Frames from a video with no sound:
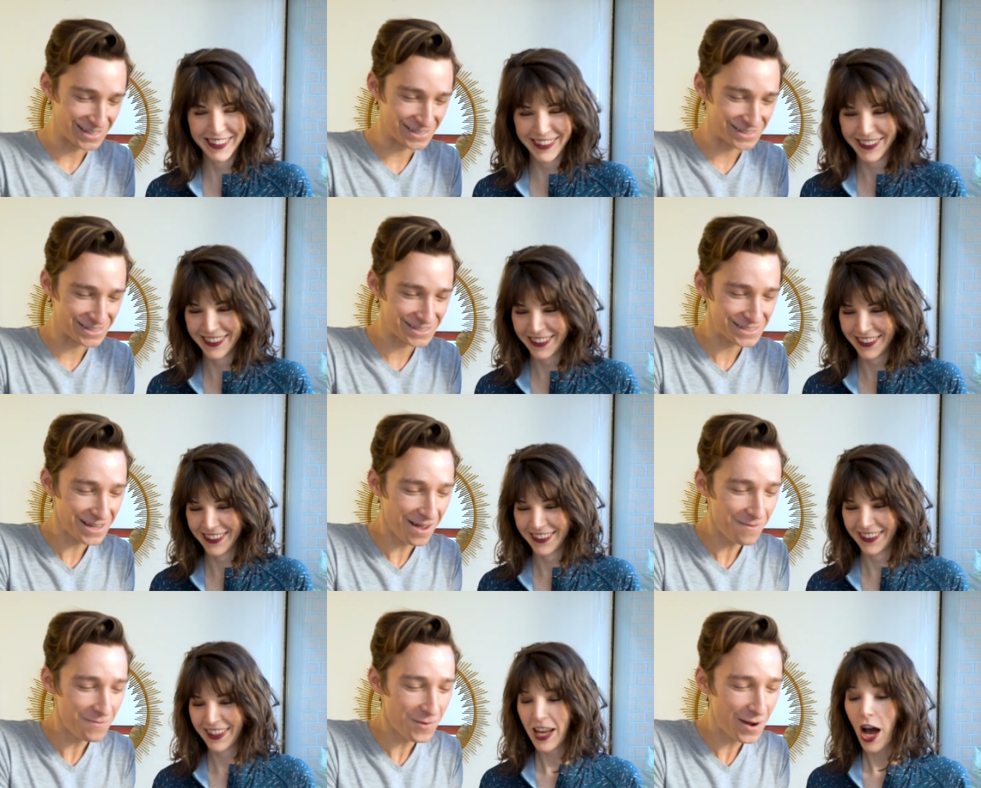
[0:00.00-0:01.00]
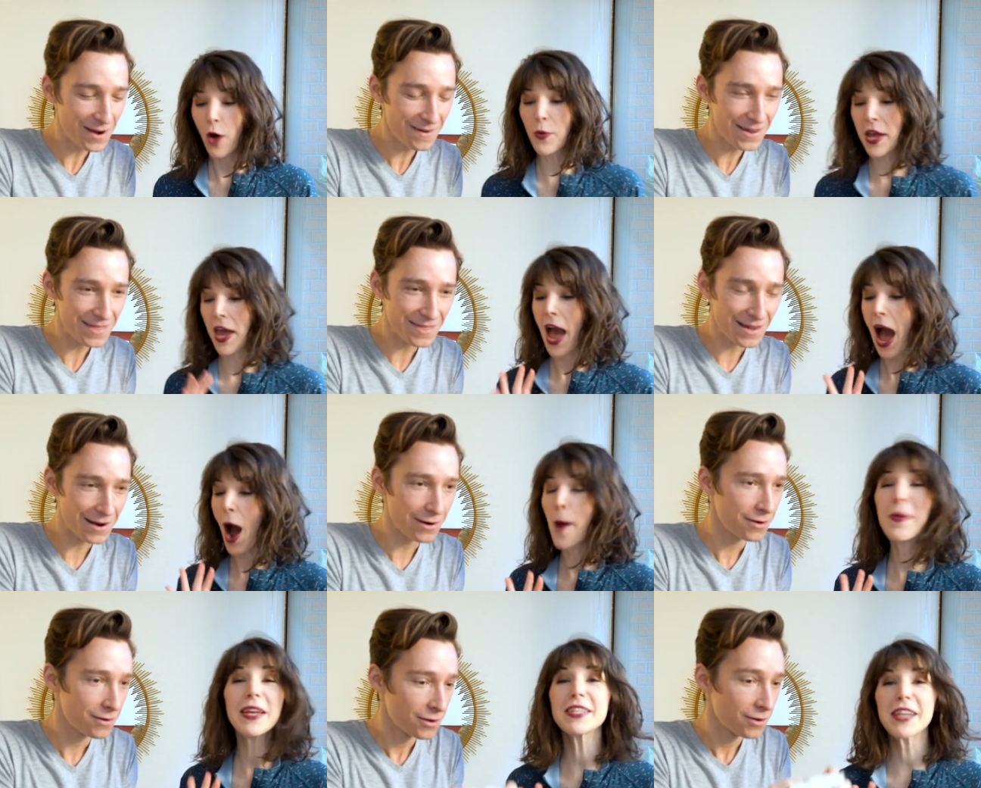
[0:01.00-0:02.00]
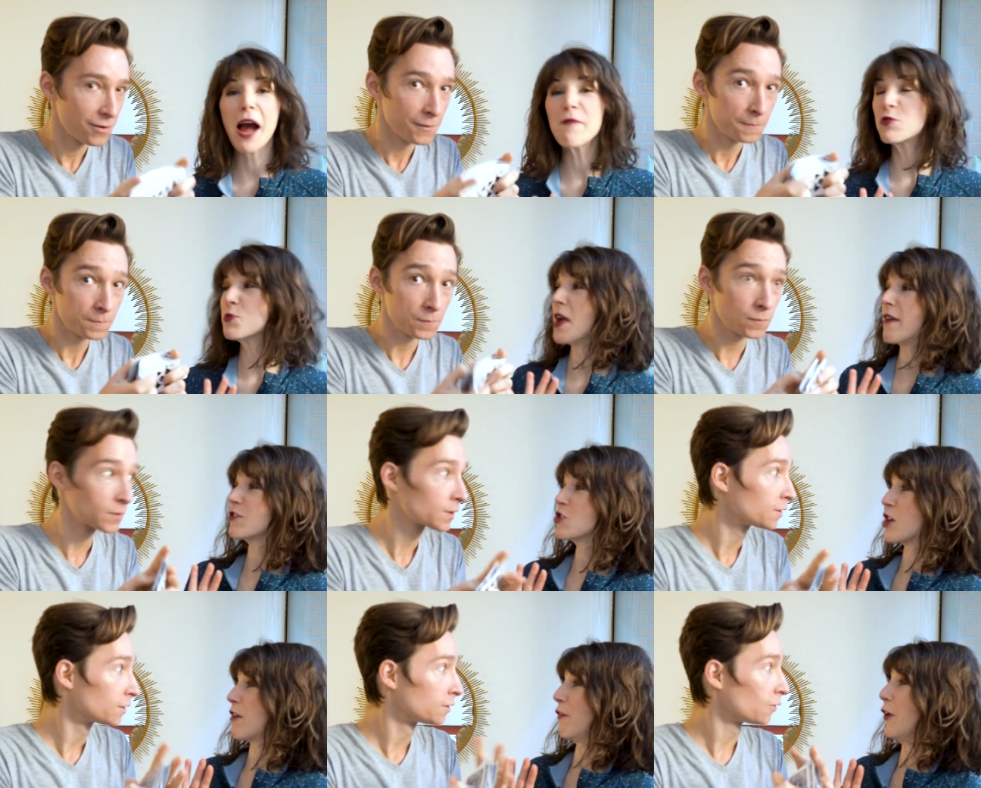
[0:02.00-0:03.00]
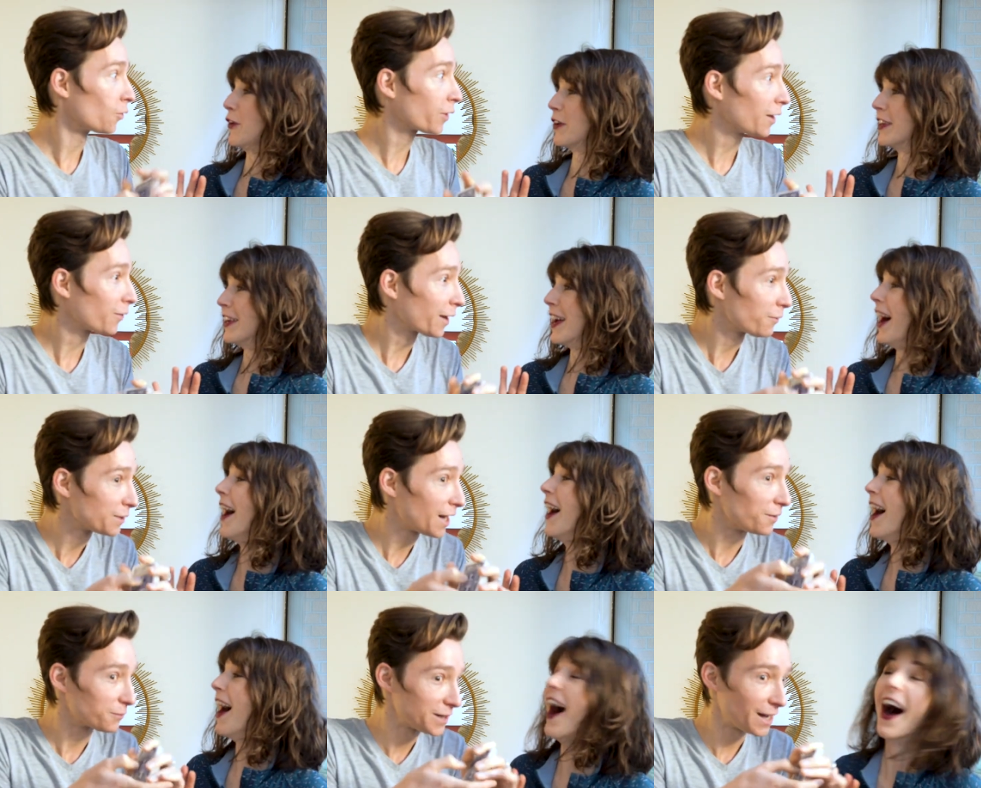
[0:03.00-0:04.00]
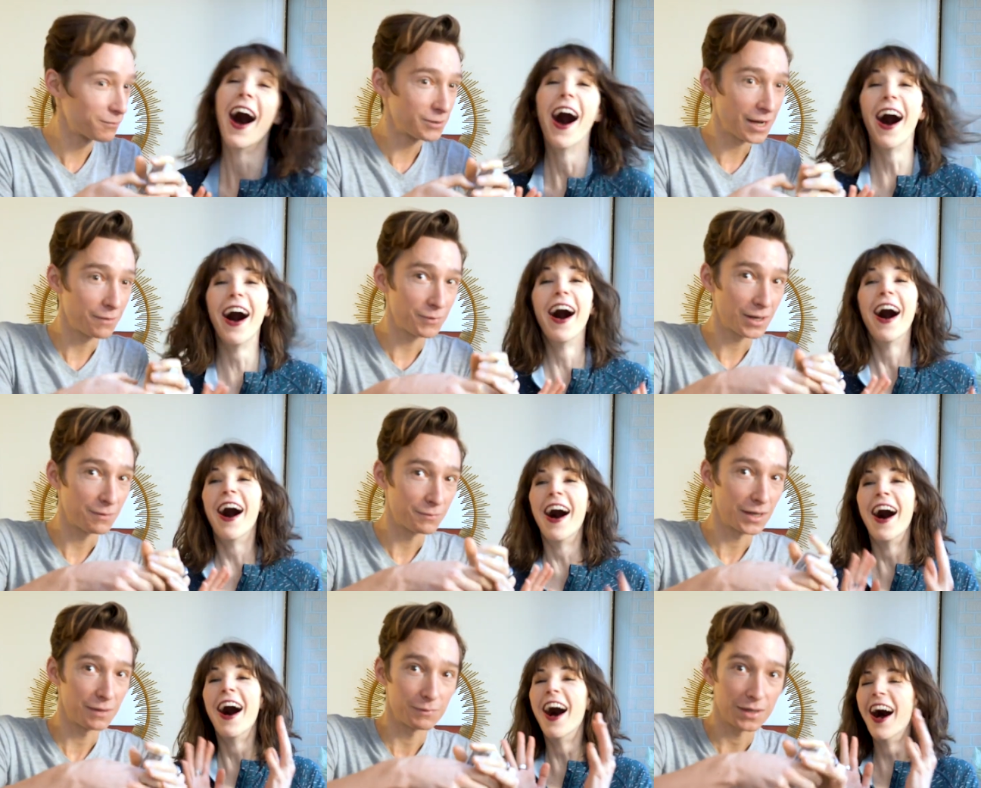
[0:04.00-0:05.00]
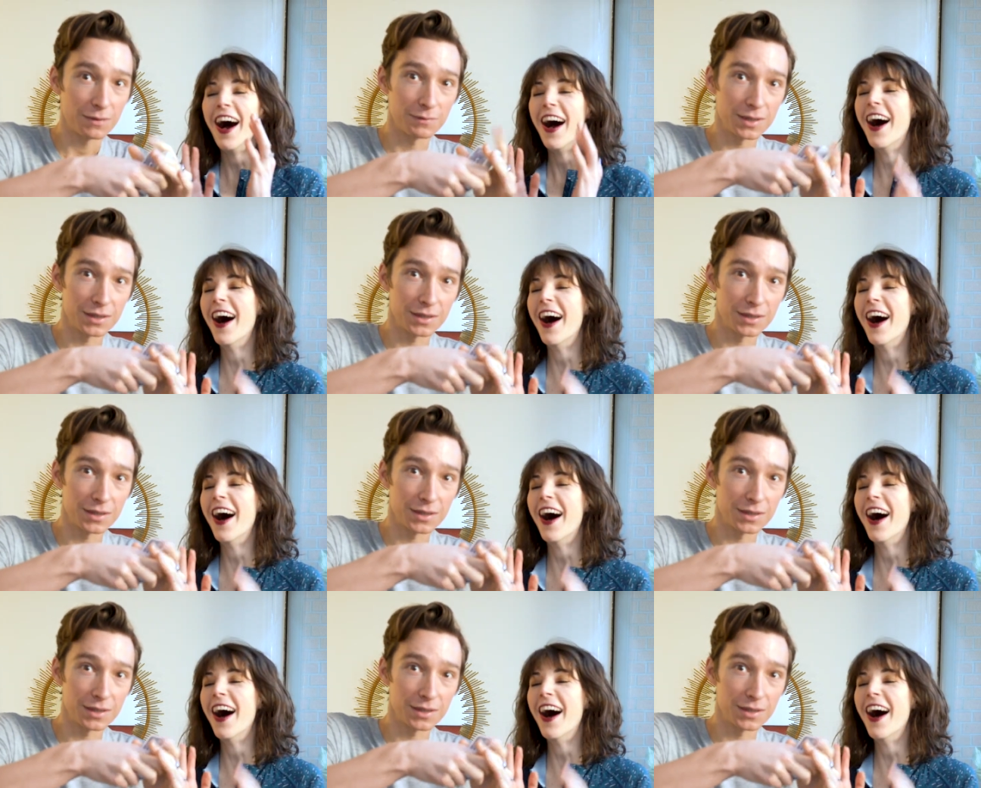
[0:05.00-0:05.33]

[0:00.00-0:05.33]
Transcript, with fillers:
Speaker 1: it's somewhere okay, in there. How
Speaker 2: many times do we have to shuffle? Okay, okay, we're done.
Speaker 1: We're done. We're done. We're done. We're done. We're done. We're